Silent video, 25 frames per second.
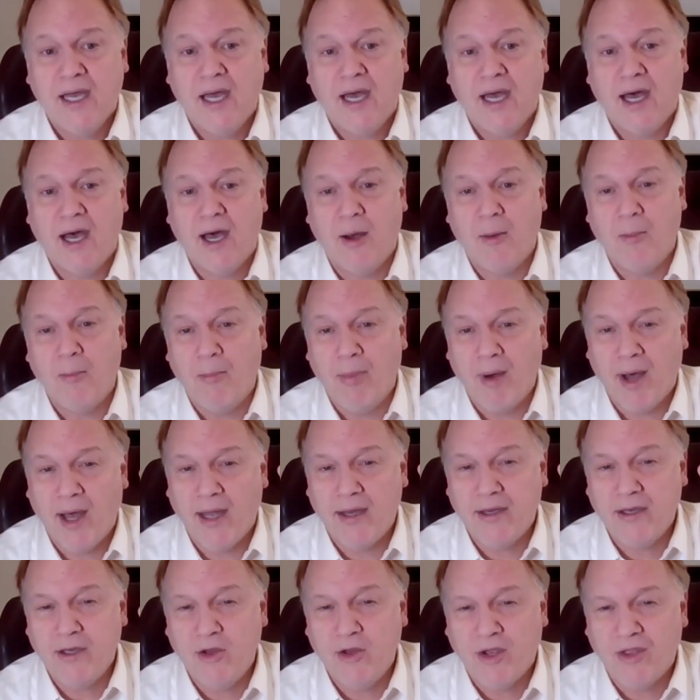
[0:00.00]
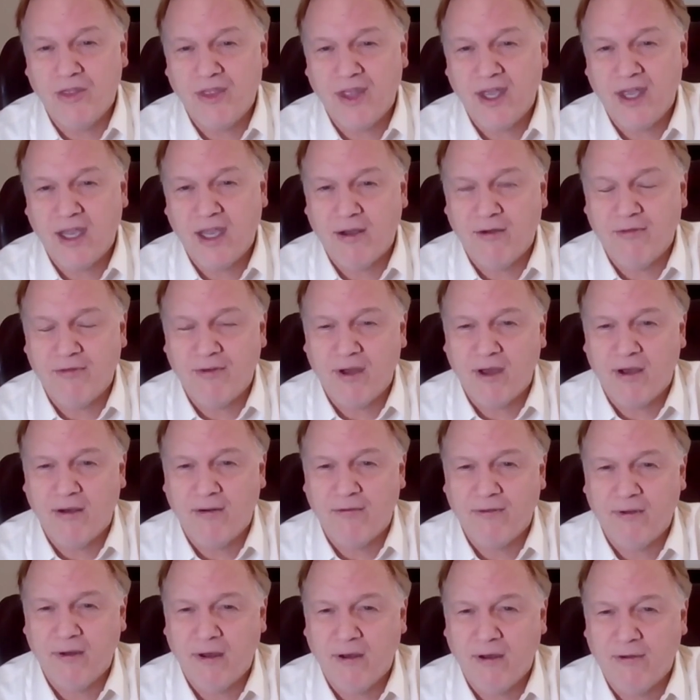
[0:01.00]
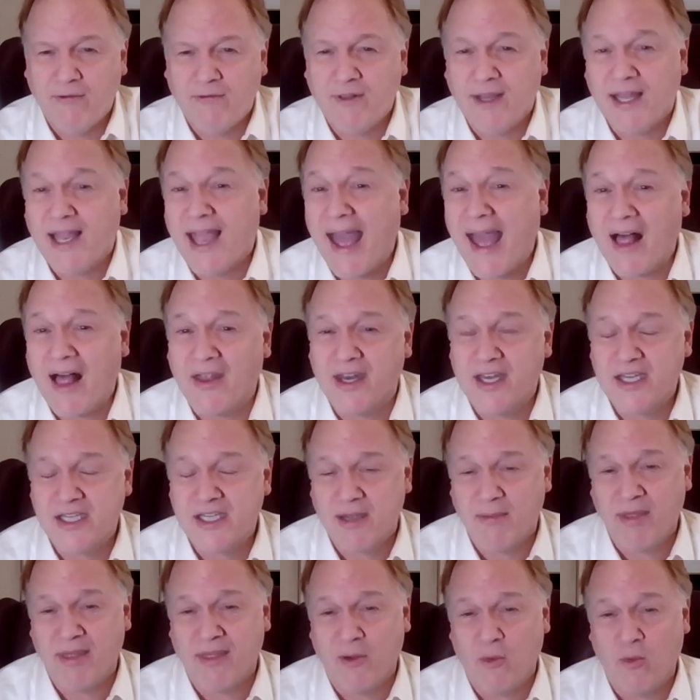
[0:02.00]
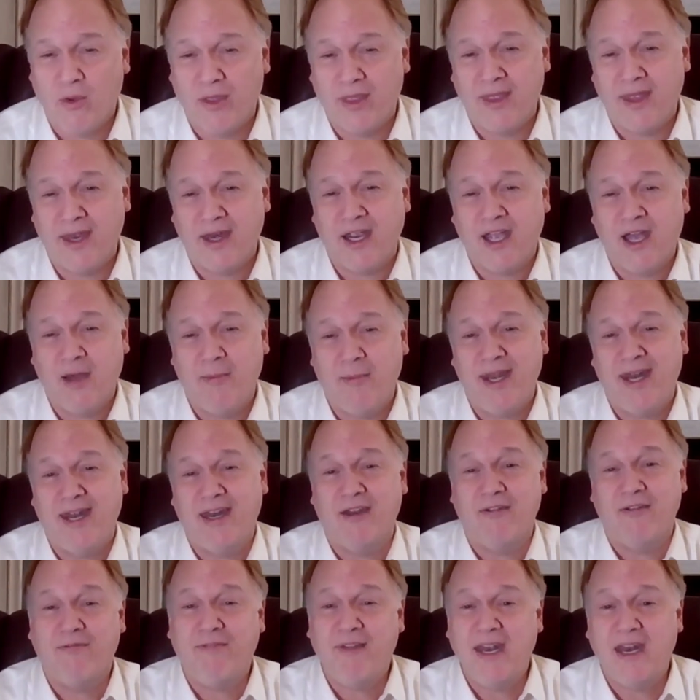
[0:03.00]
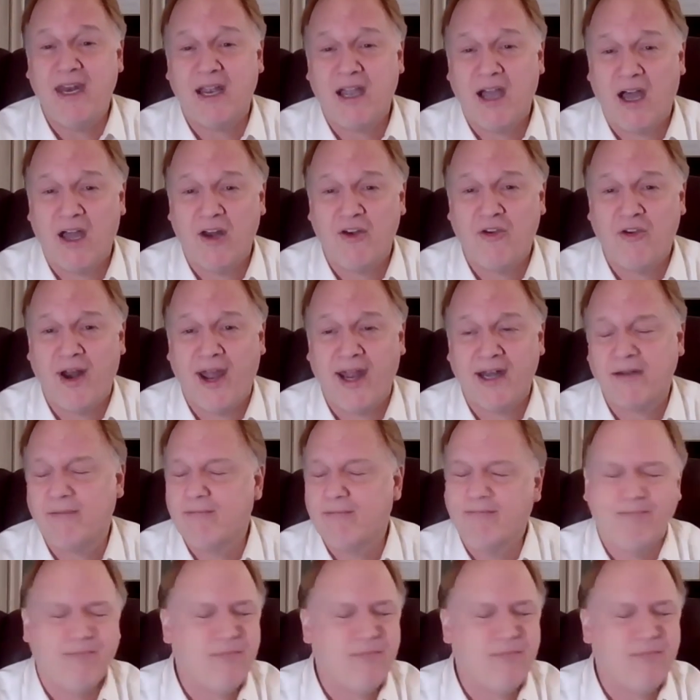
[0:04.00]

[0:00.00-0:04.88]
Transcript: But you can think of legality as something that would then come in and defeat a contract.